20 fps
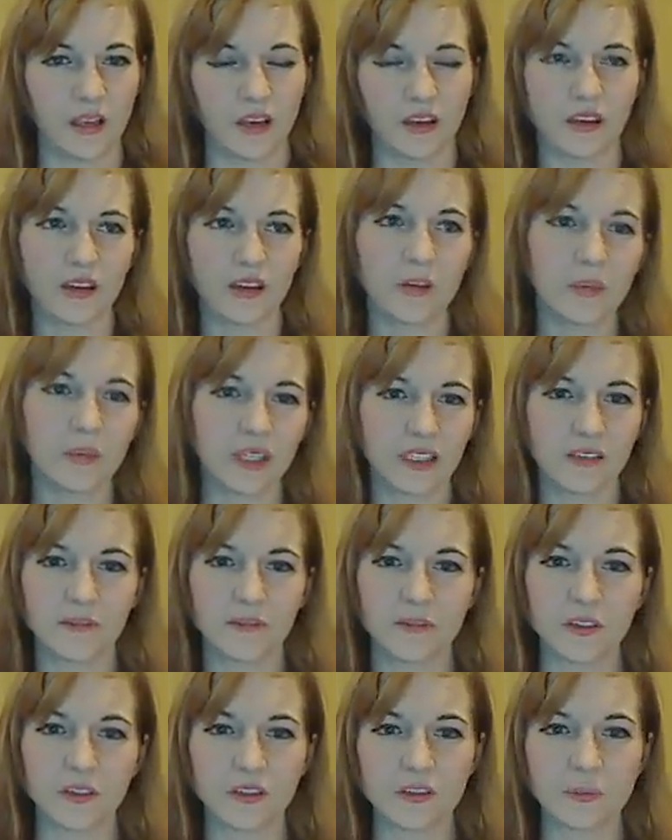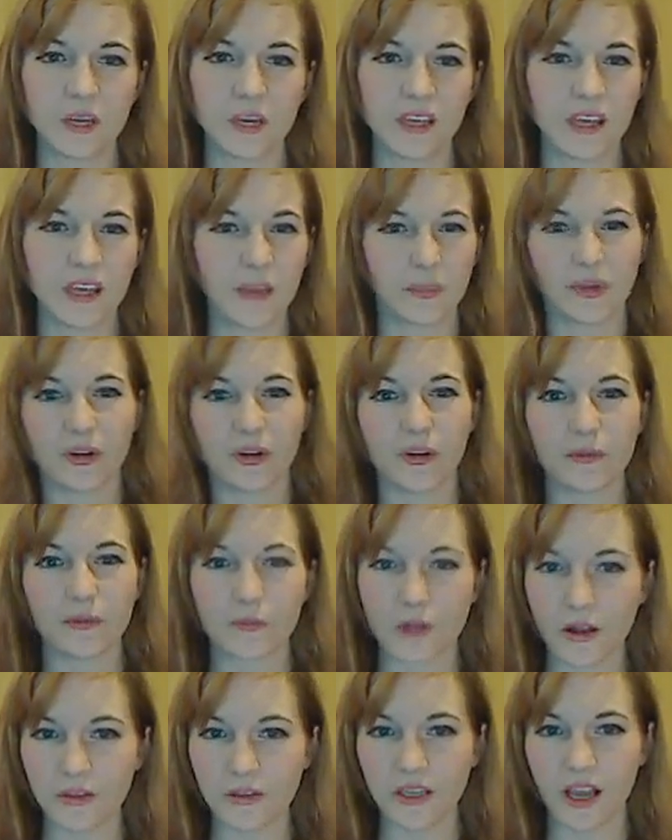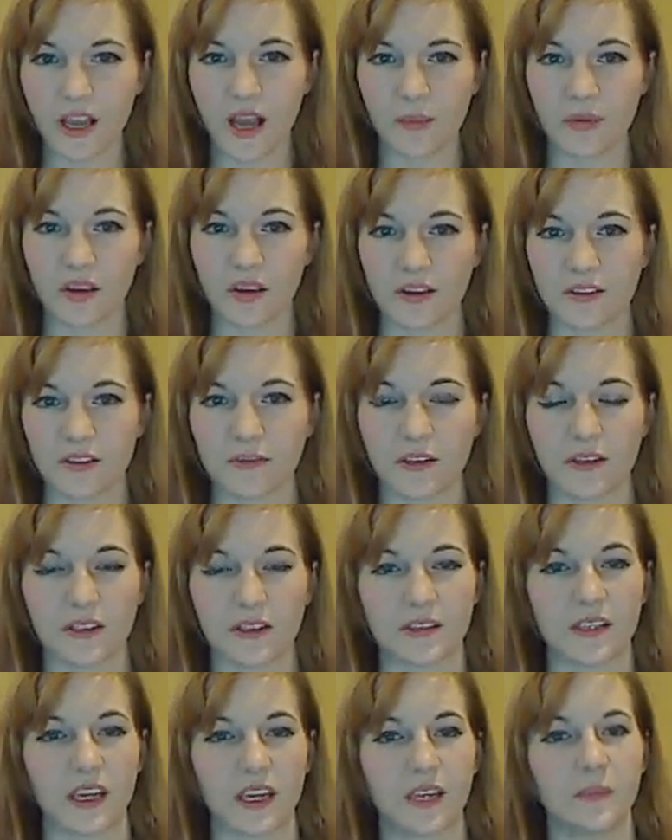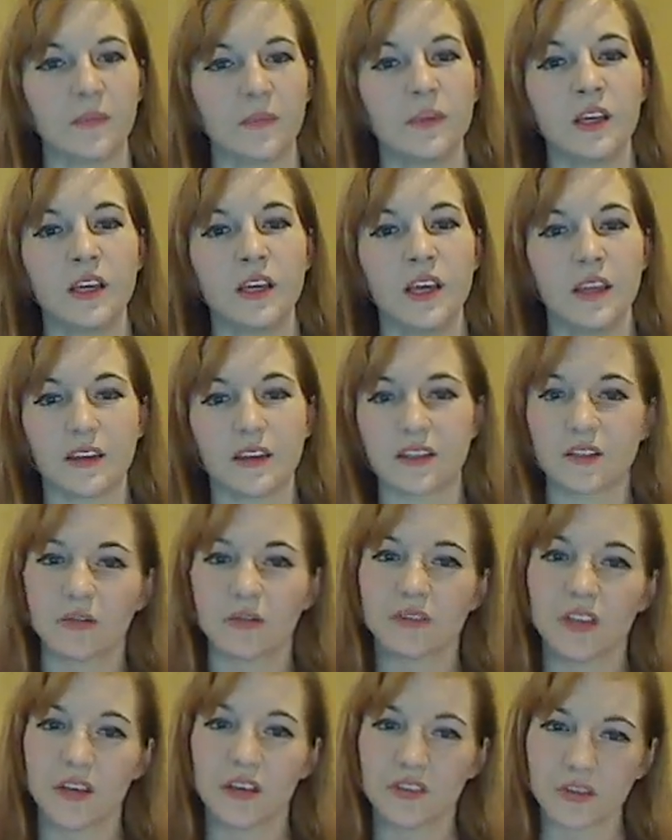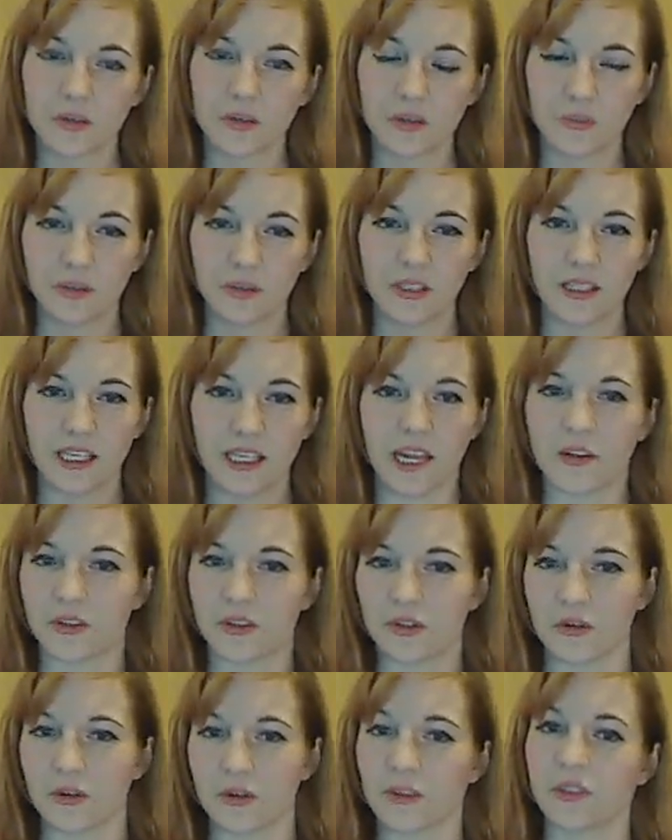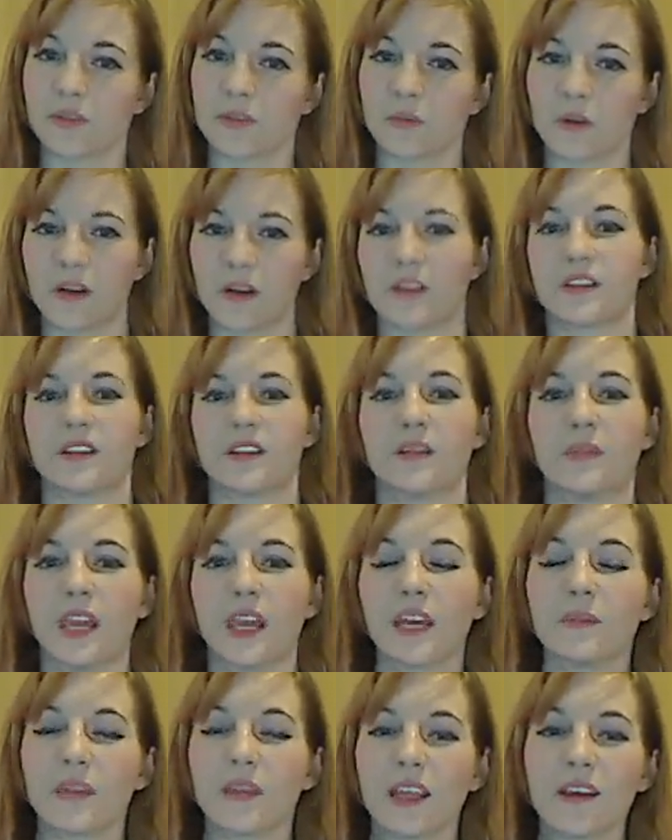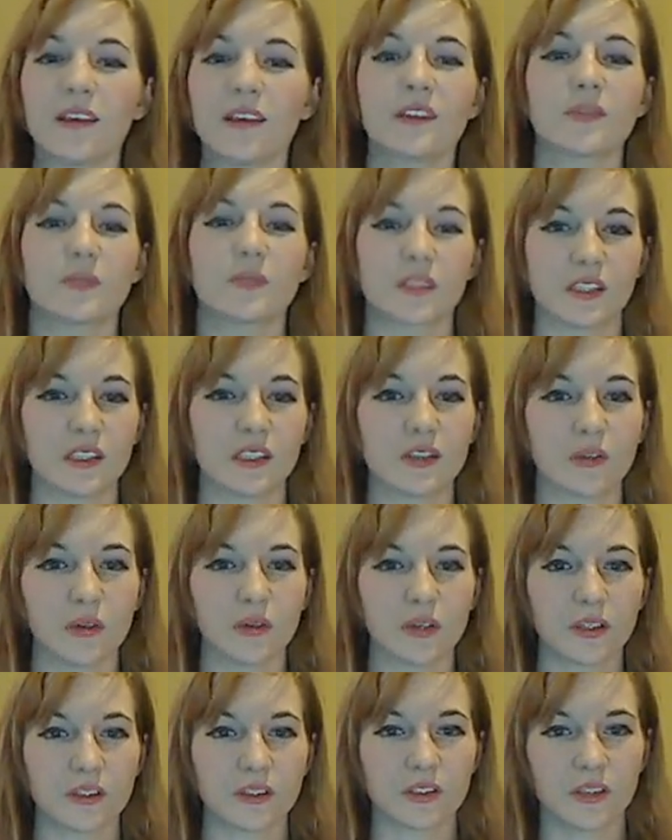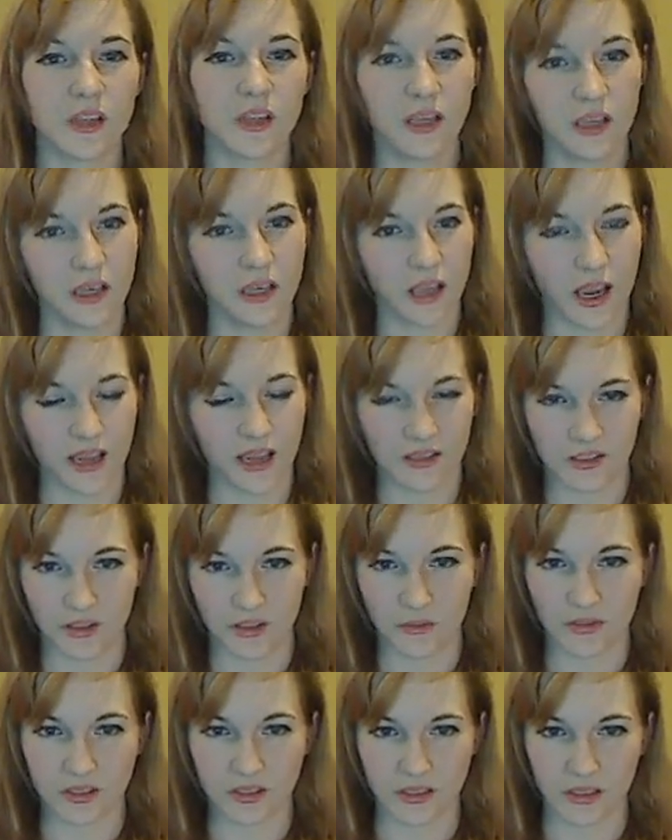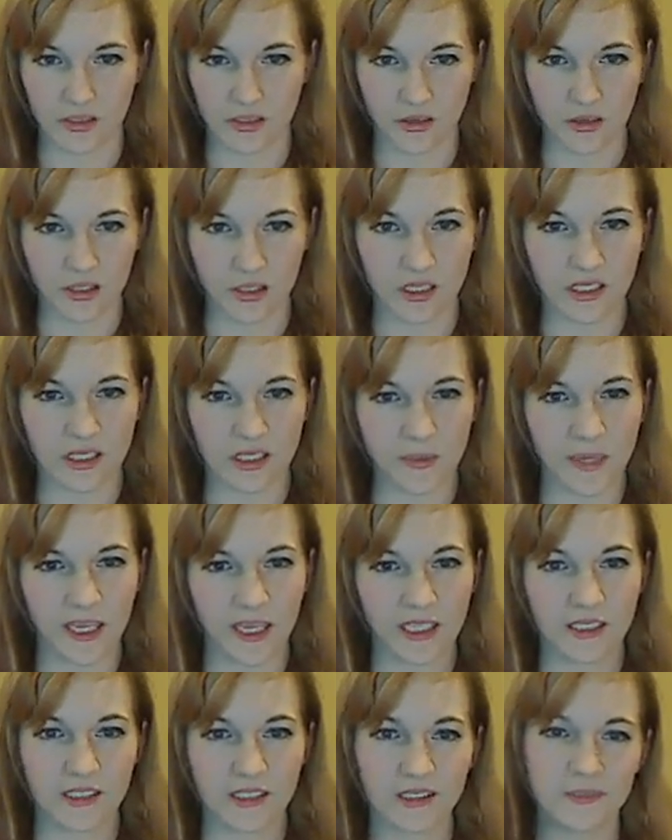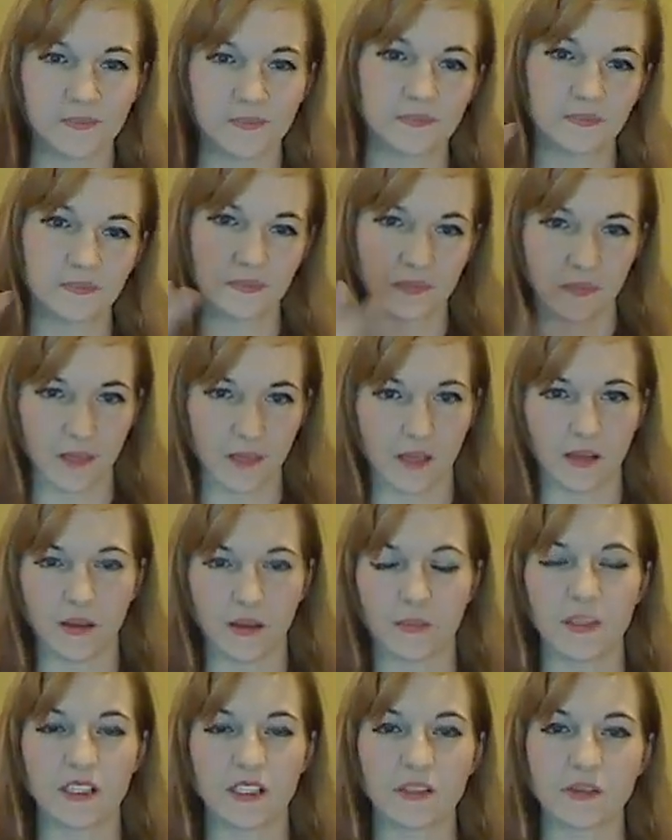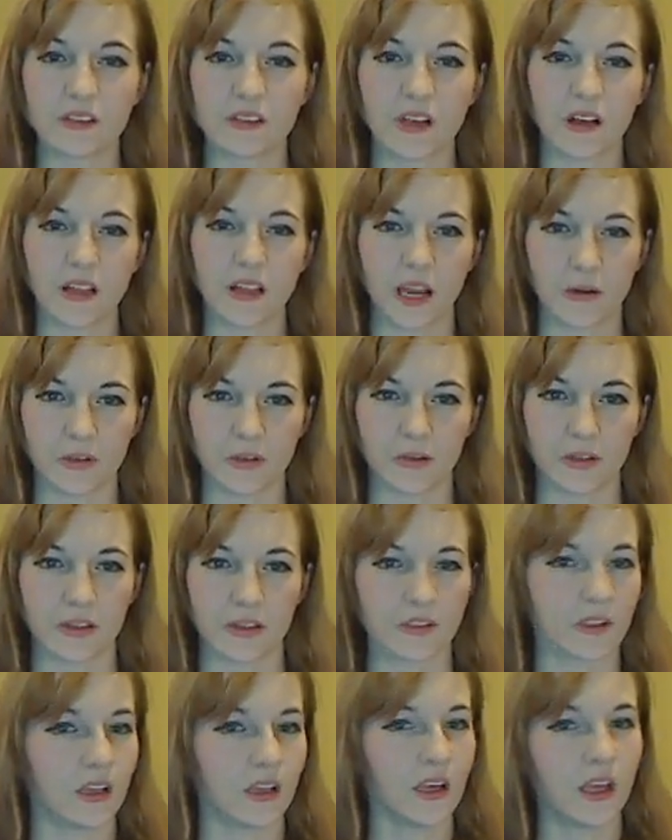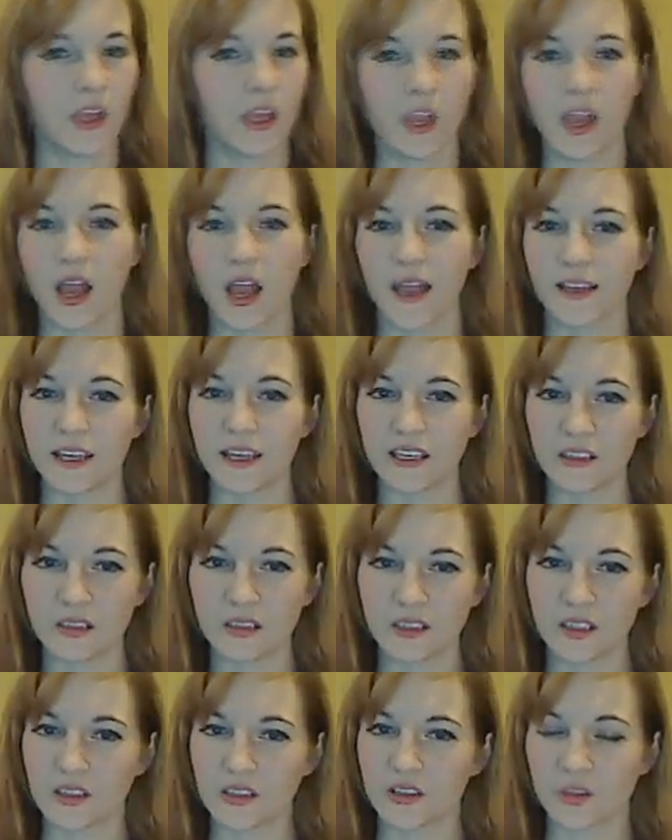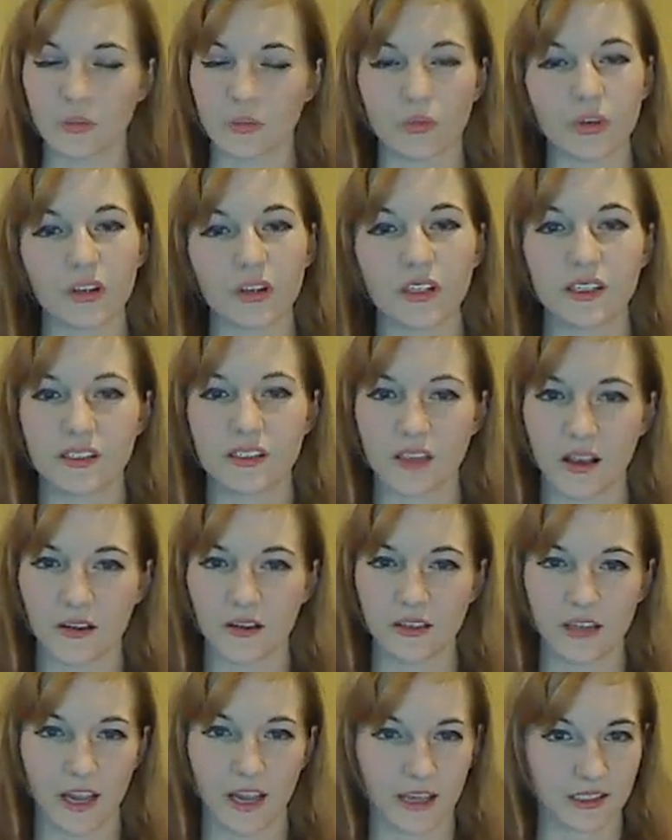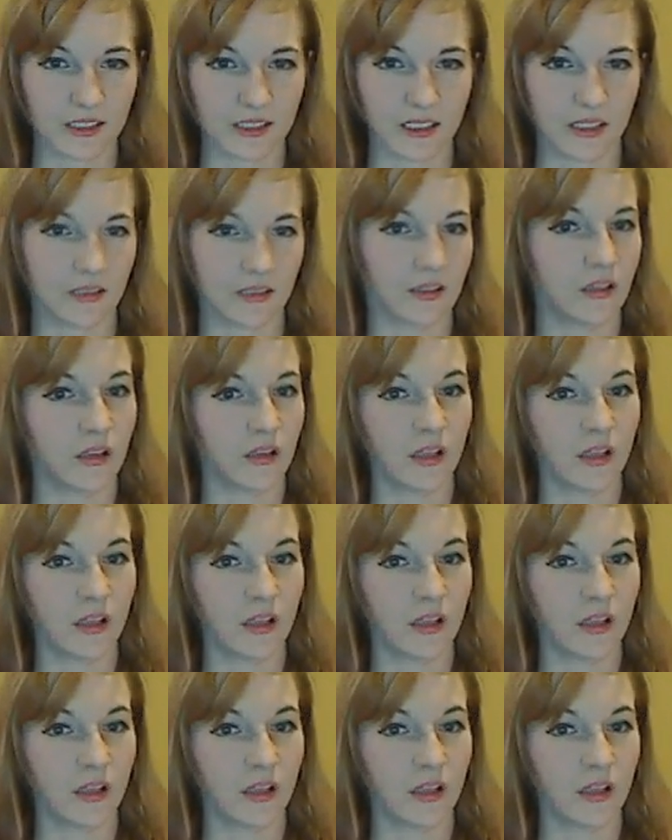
A little bit confused by that, but overall the ambiance felt the same. This one's also completely outdoors, whereas the main maze was indoors, and so was the darkness maze. This one's all outdoors. Again, some really solid acting.